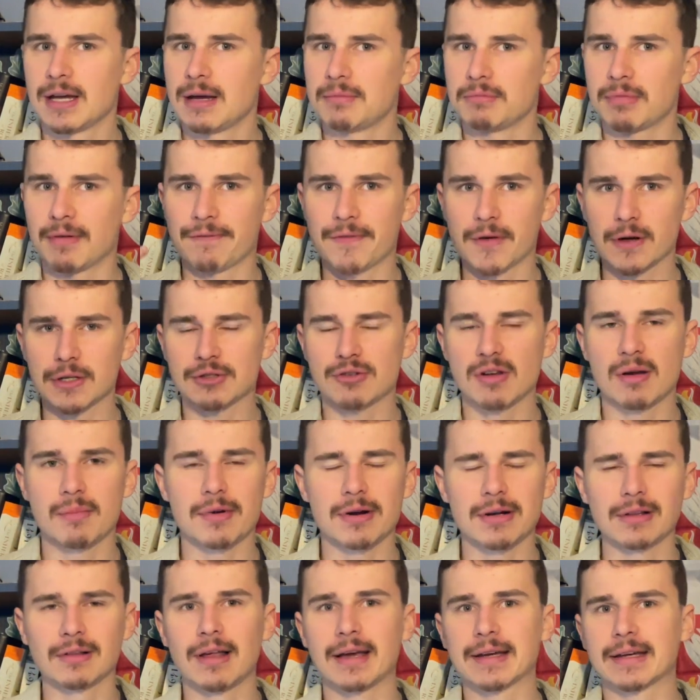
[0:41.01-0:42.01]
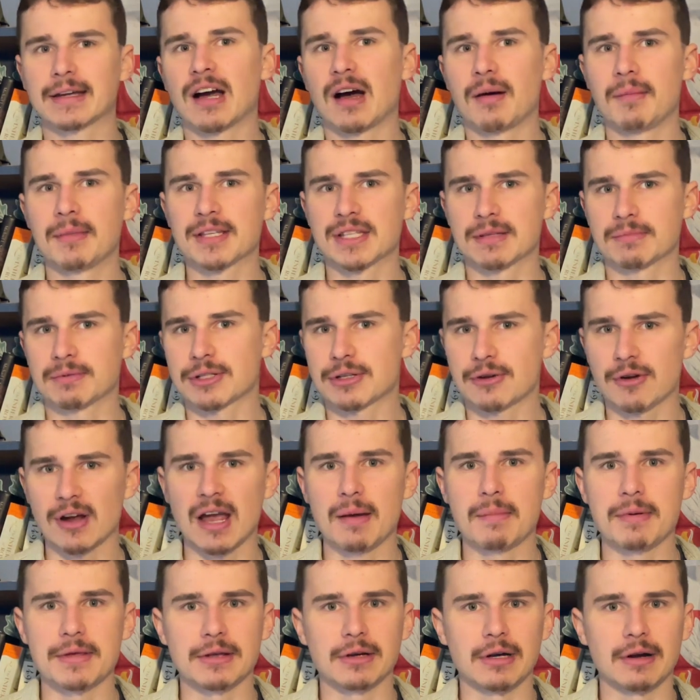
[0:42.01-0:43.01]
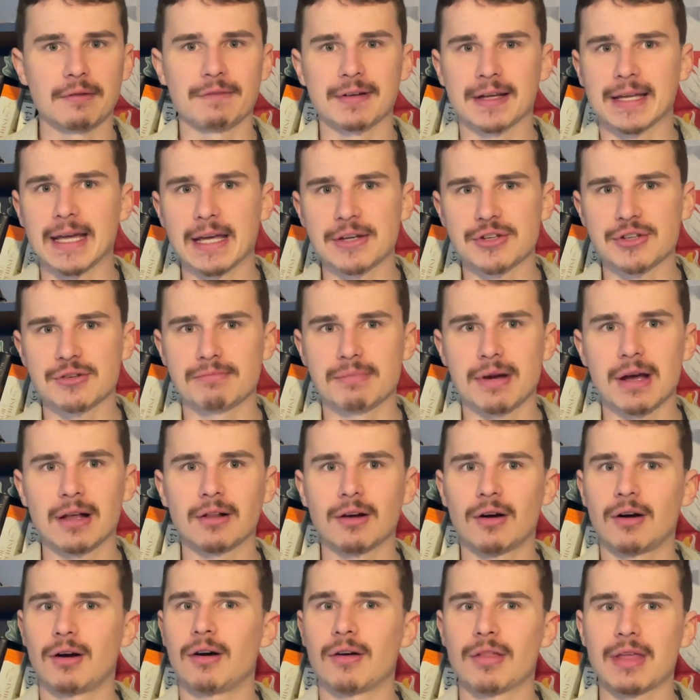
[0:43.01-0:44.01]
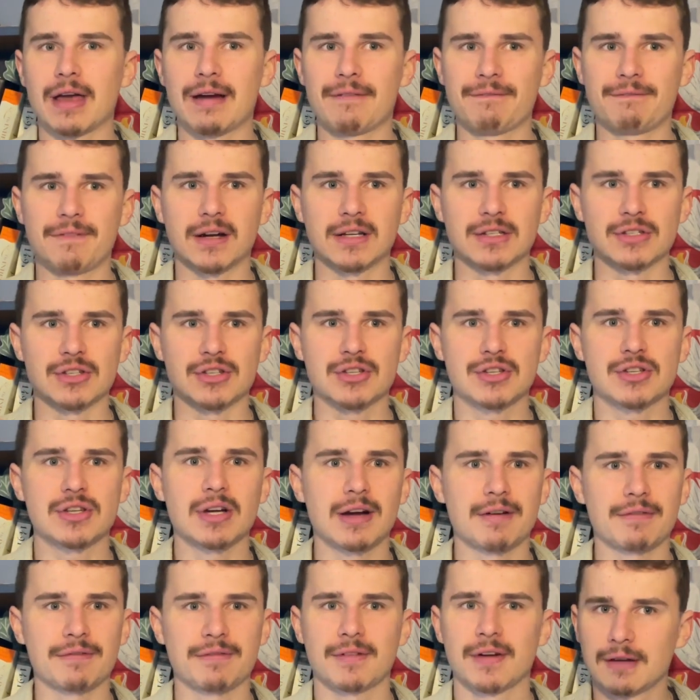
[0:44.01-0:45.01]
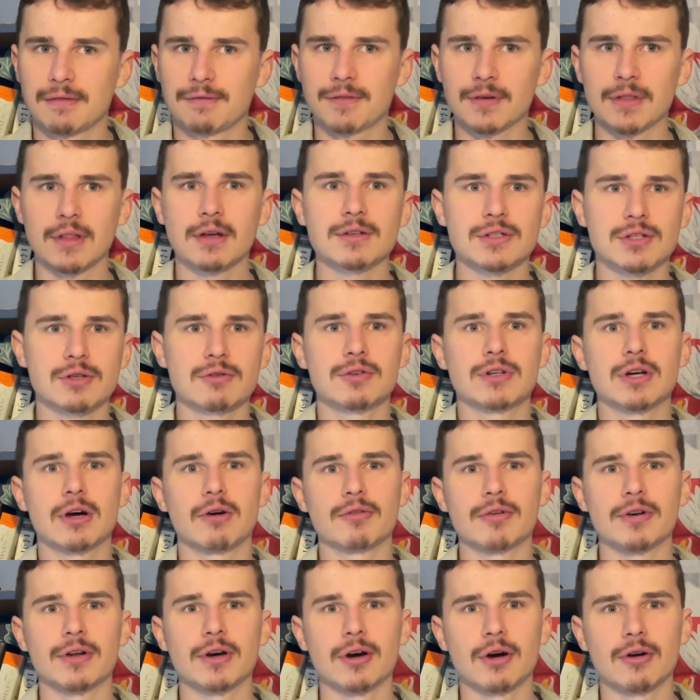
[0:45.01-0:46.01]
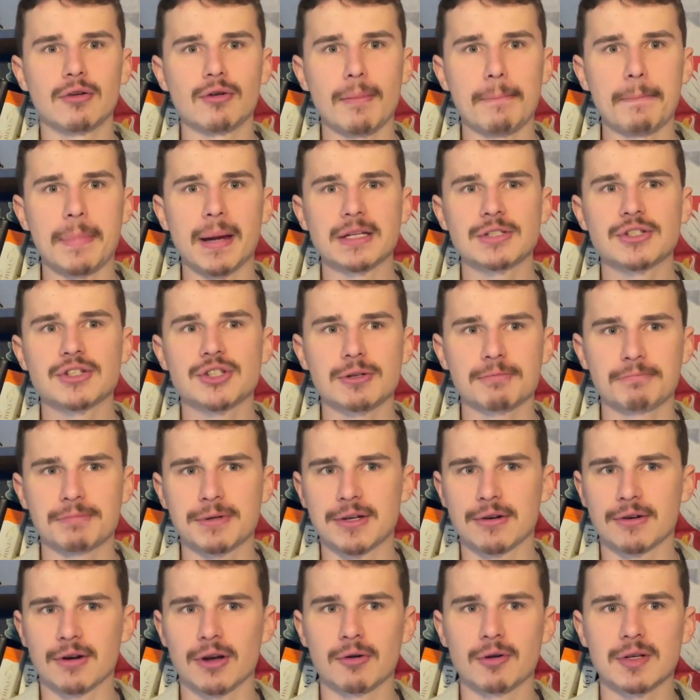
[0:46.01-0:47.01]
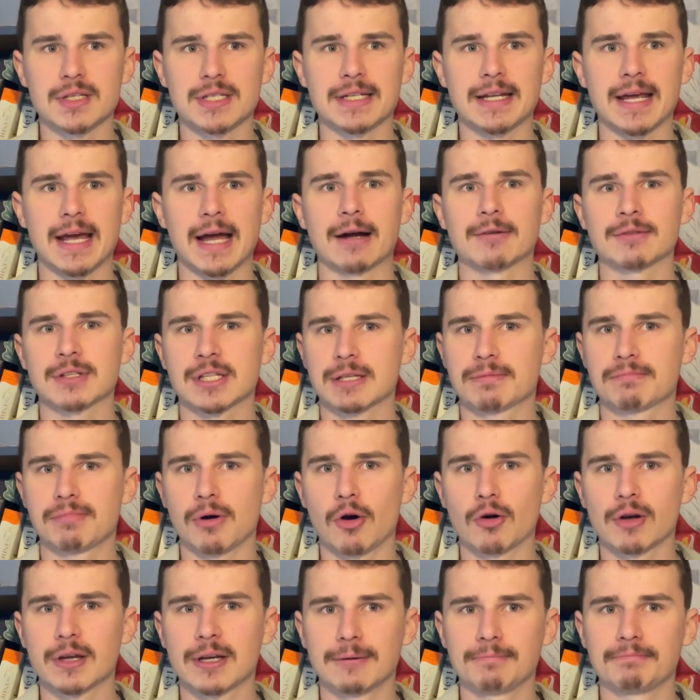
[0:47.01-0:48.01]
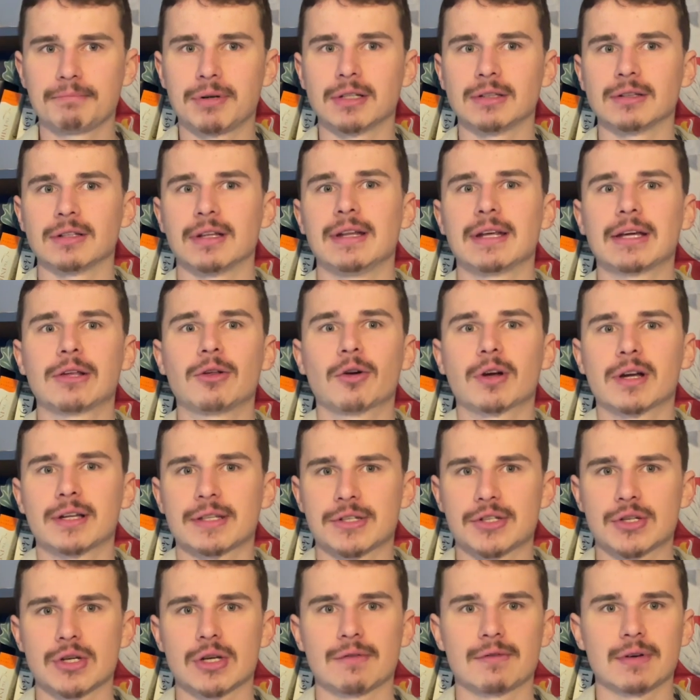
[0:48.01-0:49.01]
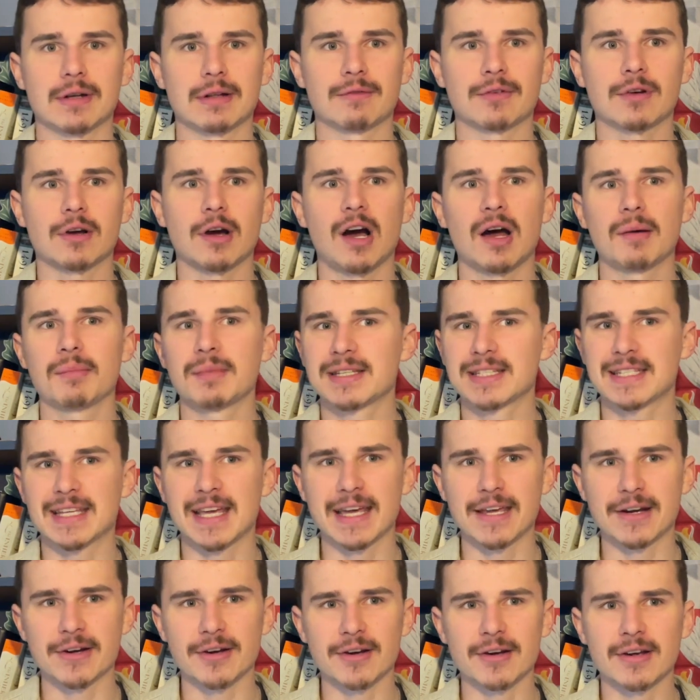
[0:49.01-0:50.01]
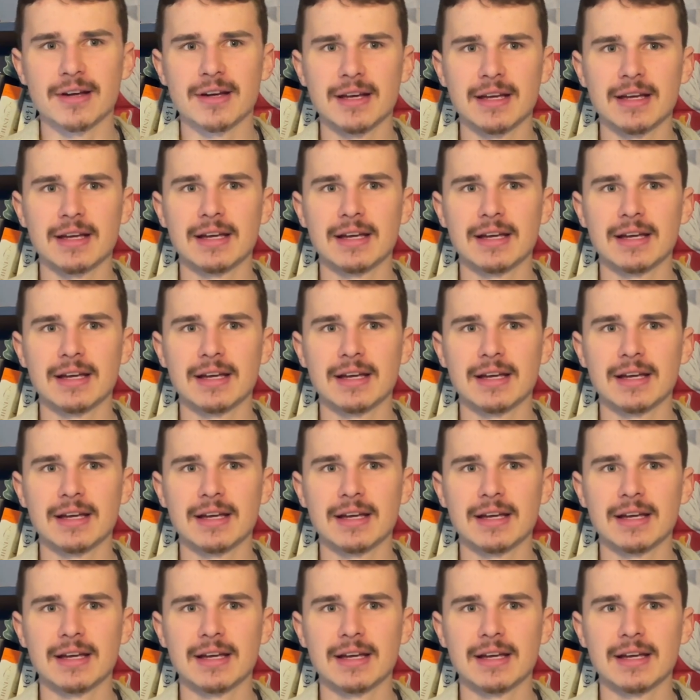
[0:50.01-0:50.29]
But first, remember to like, comment, subscribe, hit the notification bell, all that fun stuff. For those who don't know, Ben Shapiro is an outspoken political conservative commentator.